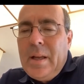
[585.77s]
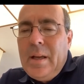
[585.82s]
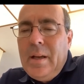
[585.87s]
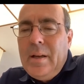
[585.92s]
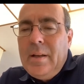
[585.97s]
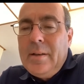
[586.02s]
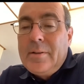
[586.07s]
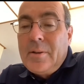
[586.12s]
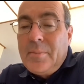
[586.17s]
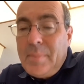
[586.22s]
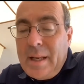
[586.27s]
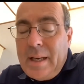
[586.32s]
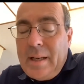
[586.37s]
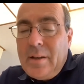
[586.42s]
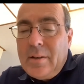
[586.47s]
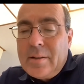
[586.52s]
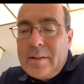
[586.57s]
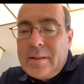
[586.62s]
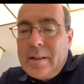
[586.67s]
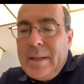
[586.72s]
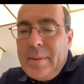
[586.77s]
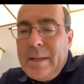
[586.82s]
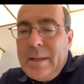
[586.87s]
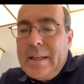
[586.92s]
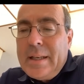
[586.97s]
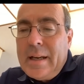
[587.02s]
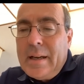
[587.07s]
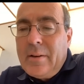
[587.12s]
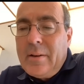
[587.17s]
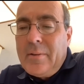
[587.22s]
So many are slimming
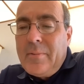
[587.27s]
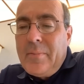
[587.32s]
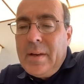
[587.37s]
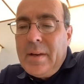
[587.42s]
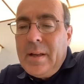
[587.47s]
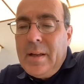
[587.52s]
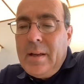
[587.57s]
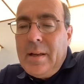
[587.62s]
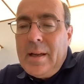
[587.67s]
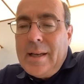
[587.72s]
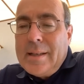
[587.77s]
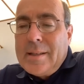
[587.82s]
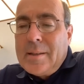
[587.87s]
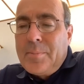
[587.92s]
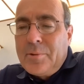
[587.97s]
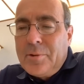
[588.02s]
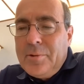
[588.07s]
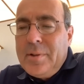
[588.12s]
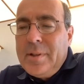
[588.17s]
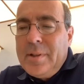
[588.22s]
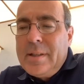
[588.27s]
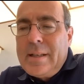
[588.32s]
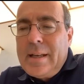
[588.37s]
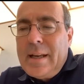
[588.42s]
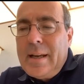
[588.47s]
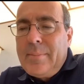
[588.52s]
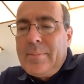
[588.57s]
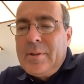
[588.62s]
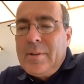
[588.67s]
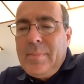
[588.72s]
down as a prudent
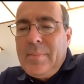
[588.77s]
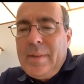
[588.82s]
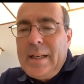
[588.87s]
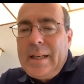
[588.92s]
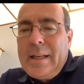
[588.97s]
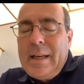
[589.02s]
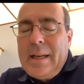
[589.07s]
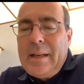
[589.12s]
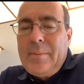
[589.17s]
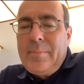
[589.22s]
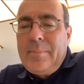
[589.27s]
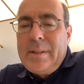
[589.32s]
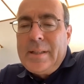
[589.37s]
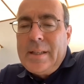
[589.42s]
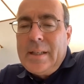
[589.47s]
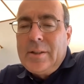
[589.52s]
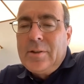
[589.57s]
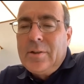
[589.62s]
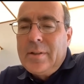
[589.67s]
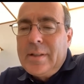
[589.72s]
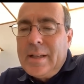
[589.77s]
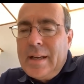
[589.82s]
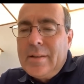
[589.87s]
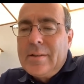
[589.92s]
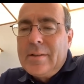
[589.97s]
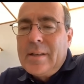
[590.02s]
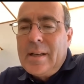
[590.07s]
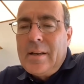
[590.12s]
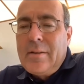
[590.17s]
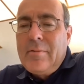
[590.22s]
step to mitigate potential
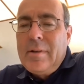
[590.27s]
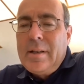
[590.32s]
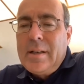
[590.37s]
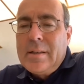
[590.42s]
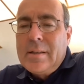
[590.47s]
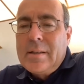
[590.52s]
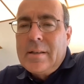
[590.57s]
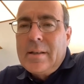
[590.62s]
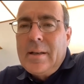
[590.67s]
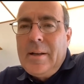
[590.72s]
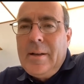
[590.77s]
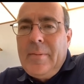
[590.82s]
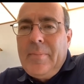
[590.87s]
downside risk.